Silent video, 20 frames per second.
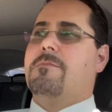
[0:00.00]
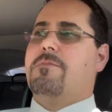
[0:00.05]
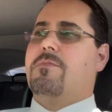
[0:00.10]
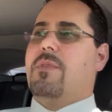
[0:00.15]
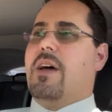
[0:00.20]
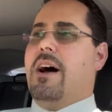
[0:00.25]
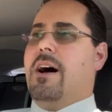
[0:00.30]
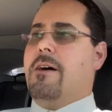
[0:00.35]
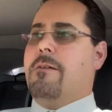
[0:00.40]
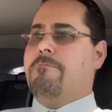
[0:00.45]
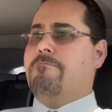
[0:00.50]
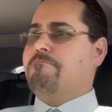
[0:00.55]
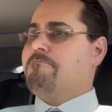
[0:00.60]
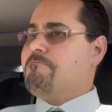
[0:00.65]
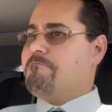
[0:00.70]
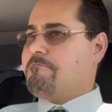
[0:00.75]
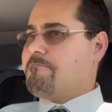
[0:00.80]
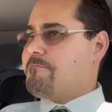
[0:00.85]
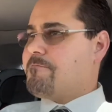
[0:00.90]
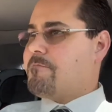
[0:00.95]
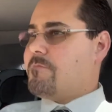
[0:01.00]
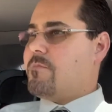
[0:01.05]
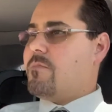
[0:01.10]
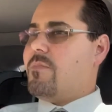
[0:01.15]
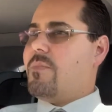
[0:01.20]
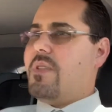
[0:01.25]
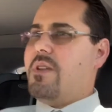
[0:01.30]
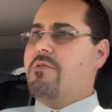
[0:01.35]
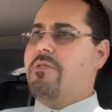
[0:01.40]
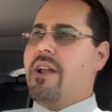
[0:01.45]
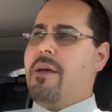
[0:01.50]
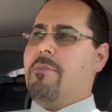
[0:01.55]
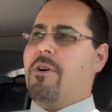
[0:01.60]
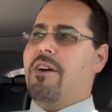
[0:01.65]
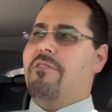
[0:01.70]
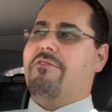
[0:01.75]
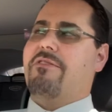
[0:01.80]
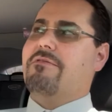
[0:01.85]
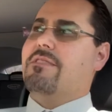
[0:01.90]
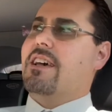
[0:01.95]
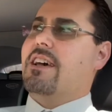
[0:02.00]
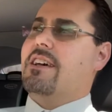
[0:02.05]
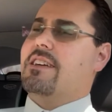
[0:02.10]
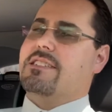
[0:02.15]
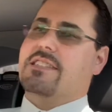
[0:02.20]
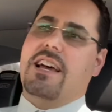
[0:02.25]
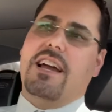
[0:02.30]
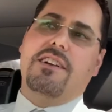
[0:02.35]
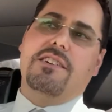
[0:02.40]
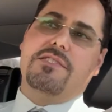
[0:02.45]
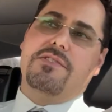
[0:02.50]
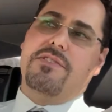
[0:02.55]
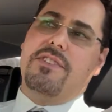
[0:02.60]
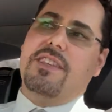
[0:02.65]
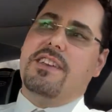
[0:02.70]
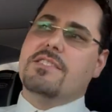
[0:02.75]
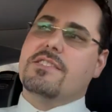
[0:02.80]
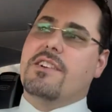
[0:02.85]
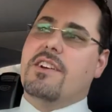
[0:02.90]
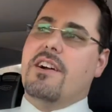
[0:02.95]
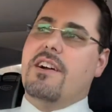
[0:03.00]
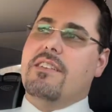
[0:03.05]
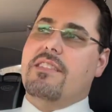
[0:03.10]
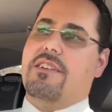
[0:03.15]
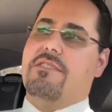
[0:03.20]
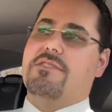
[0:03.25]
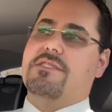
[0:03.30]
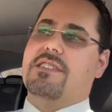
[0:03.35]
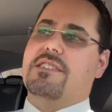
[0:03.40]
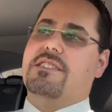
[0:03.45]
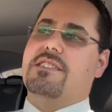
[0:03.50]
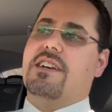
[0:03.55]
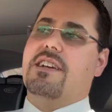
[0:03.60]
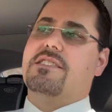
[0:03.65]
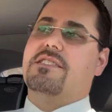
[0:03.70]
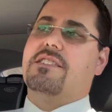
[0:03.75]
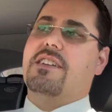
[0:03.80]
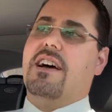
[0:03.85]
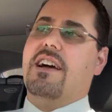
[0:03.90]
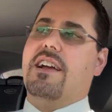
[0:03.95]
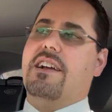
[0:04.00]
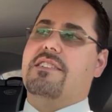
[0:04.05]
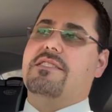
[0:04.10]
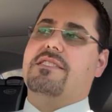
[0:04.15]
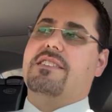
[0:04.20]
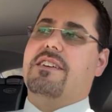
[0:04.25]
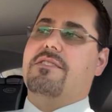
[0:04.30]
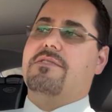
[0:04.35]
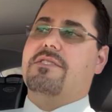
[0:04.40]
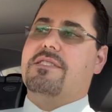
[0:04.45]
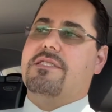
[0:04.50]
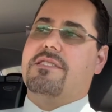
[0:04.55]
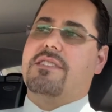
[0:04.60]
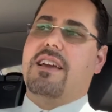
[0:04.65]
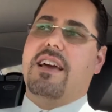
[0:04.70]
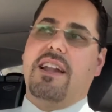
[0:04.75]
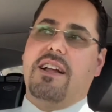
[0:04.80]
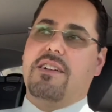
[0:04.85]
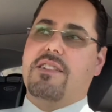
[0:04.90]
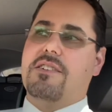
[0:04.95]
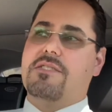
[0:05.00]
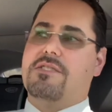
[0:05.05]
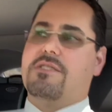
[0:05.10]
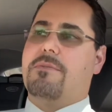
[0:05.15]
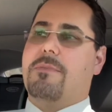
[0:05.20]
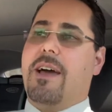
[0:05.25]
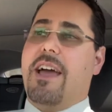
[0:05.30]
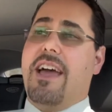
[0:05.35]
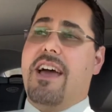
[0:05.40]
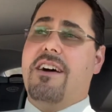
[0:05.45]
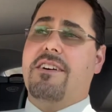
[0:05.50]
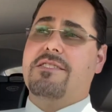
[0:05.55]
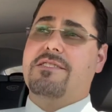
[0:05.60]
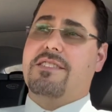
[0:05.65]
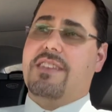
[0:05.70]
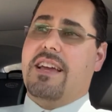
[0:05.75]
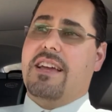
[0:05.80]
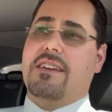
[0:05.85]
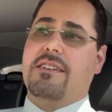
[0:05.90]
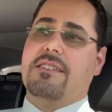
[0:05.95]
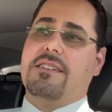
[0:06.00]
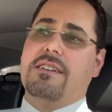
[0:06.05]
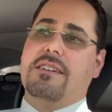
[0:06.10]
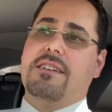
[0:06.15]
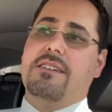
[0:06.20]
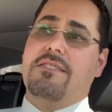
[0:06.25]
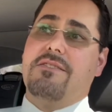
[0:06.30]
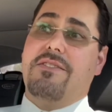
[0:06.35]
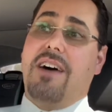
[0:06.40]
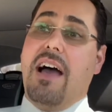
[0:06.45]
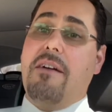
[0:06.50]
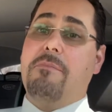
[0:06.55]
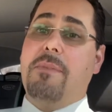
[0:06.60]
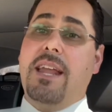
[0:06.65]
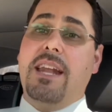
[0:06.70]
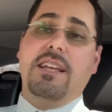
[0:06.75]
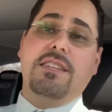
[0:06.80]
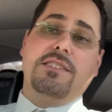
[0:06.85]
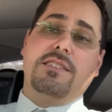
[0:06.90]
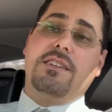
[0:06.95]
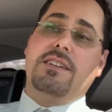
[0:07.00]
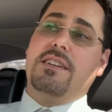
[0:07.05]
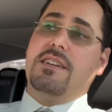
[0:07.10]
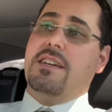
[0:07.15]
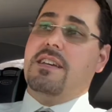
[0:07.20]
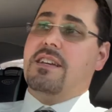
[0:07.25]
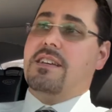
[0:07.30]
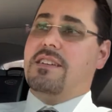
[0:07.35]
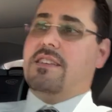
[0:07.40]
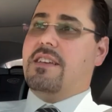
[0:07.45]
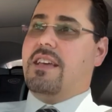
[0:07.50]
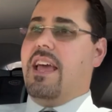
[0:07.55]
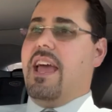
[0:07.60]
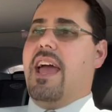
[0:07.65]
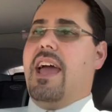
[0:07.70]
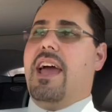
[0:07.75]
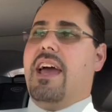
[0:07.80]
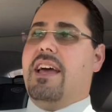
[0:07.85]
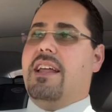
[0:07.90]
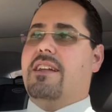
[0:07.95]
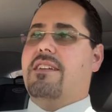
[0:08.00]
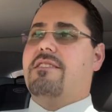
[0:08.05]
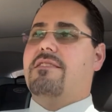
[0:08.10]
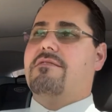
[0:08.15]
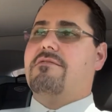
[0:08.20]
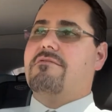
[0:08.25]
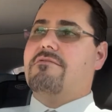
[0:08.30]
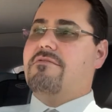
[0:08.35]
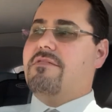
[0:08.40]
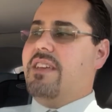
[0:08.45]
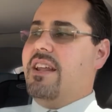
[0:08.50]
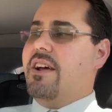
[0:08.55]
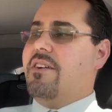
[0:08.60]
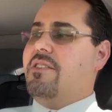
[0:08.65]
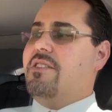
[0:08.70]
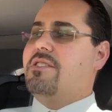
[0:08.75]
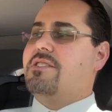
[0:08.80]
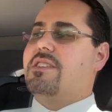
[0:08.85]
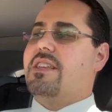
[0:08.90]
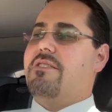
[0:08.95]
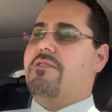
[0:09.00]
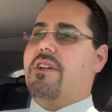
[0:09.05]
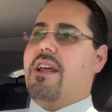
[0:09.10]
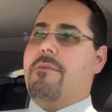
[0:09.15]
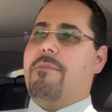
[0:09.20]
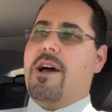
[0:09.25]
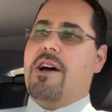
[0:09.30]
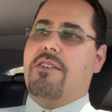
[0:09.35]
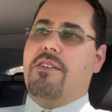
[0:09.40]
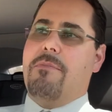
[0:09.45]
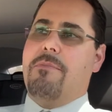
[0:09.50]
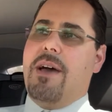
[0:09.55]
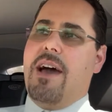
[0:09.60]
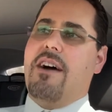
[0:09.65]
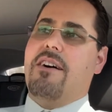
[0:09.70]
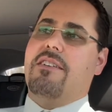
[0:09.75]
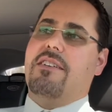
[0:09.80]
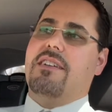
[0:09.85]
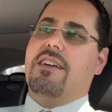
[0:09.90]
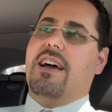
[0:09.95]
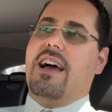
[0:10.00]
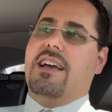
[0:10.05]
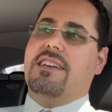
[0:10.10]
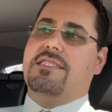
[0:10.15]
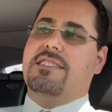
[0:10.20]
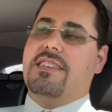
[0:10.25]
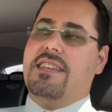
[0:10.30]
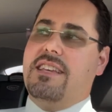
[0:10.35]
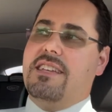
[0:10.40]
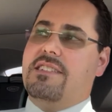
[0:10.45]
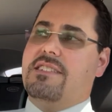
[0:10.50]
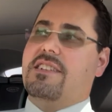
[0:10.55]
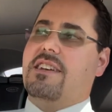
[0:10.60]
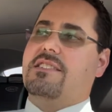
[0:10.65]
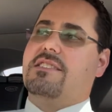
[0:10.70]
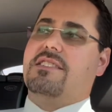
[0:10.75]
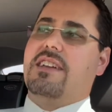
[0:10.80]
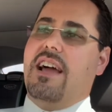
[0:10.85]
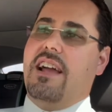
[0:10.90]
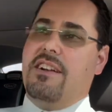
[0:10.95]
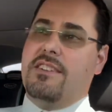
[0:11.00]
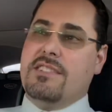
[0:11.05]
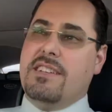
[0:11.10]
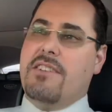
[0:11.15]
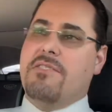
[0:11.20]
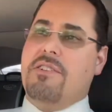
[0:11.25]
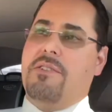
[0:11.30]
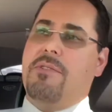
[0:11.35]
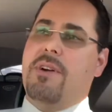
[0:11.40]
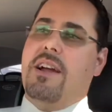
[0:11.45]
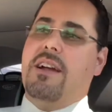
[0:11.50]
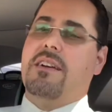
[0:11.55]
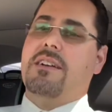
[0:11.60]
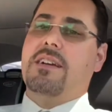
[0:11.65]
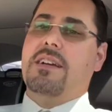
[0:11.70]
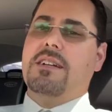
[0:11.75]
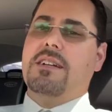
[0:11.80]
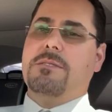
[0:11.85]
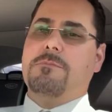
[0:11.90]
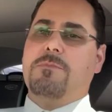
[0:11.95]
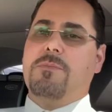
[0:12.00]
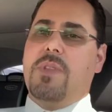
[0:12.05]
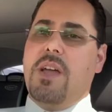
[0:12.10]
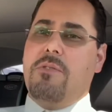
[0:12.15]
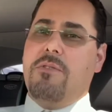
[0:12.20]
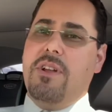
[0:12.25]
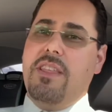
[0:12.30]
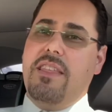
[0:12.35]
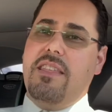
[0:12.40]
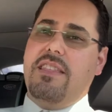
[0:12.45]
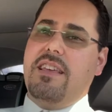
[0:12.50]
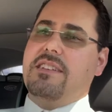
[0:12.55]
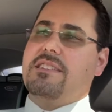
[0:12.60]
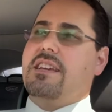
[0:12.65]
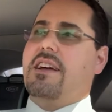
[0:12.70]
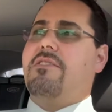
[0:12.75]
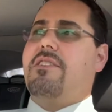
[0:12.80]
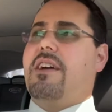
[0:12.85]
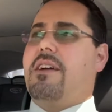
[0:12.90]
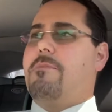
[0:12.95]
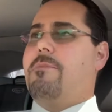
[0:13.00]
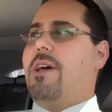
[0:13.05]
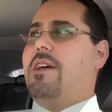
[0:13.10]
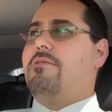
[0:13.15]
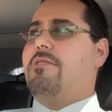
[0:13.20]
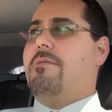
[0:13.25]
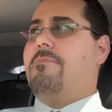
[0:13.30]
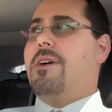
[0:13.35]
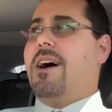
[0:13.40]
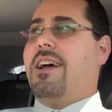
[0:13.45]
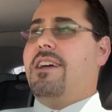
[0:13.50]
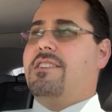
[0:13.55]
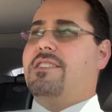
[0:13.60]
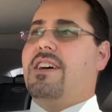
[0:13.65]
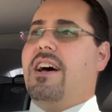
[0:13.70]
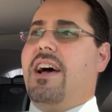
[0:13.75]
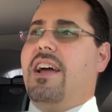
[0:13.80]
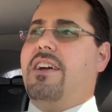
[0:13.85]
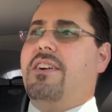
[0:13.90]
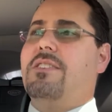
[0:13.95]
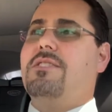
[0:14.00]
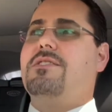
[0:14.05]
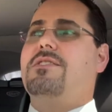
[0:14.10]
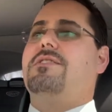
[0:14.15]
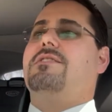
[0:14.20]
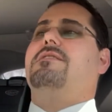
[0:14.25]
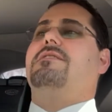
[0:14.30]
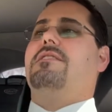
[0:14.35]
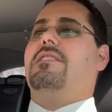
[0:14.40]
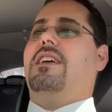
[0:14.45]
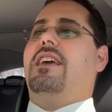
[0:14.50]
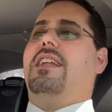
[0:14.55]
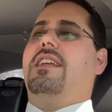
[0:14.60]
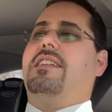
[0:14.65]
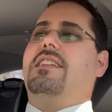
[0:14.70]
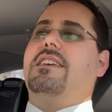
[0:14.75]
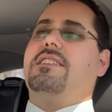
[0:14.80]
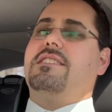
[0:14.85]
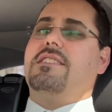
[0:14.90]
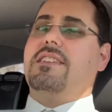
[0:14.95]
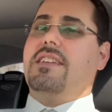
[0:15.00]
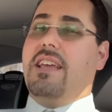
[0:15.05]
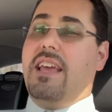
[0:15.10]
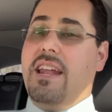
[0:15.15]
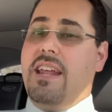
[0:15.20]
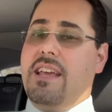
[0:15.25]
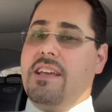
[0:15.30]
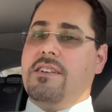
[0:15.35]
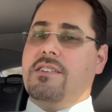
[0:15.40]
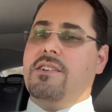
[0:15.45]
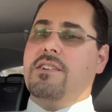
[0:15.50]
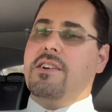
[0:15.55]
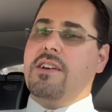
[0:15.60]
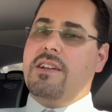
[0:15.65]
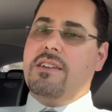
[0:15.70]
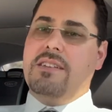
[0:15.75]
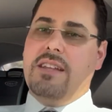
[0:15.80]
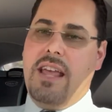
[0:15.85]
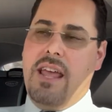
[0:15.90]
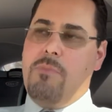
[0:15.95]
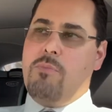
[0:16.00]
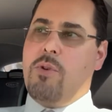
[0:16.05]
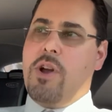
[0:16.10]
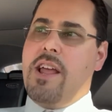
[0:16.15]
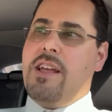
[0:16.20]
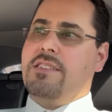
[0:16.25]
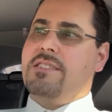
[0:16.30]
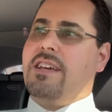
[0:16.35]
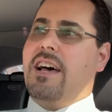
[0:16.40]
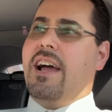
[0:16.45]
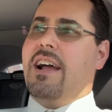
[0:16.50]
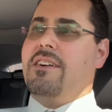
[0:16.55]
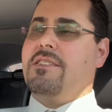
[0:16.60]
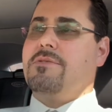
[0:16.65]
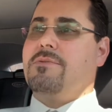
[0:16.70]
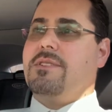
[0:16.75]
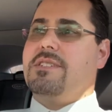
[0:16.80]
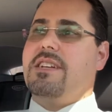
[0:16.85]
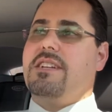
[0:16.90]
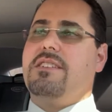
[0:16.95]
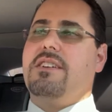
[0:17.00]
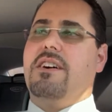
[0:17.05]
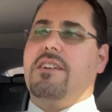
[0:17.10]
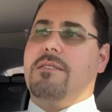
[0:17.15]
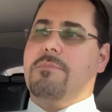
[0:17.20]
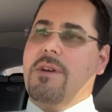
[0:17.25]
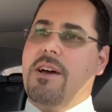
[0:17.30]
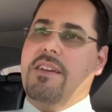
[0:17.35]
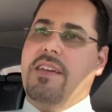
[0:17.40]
When I bought tires for this car, there was a Just Tires that was kind of close to my house, like 5 minutes. And you know, usually when I'm out and about, I see Just Tires everywhere. Now, one of the things I recommend when buying tires, in addition to getting good name brand tires, which I talked about